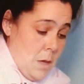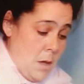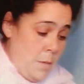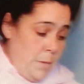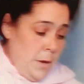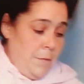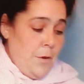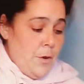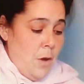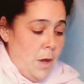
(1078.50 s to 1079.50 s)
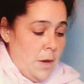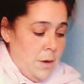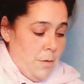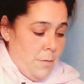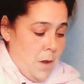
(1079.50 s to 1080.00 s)
But if you're not in a
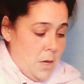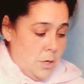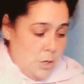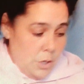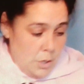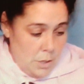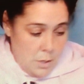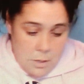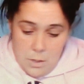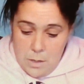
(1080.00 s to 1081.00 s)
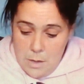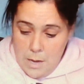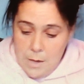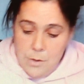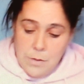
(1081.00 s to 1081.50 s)
rush
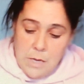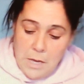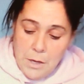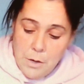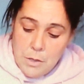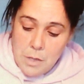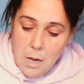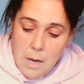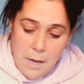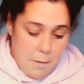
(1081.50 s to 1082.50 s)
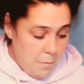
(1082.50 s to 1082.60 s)
and you take your time,